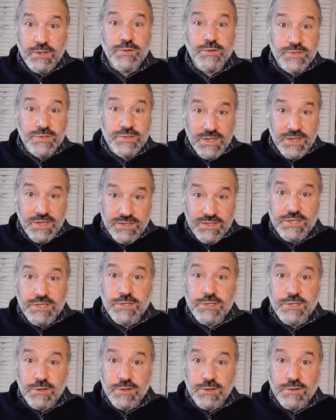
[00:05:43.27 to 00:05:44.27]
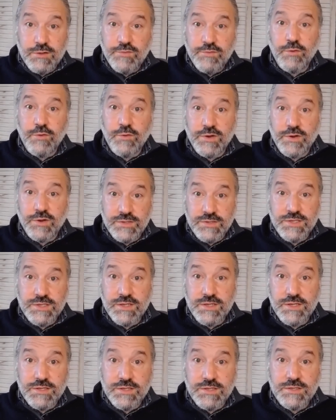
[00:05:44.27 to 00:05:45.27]
using digital
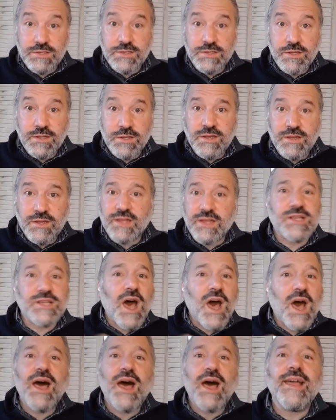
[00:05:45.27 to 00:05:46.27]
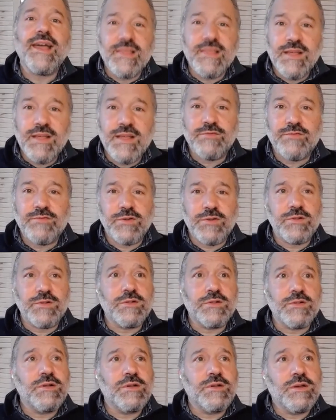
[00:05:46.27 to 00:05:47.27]
affordances. That's a high
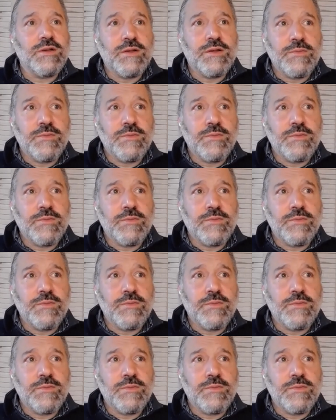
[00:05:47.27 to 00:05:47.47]
level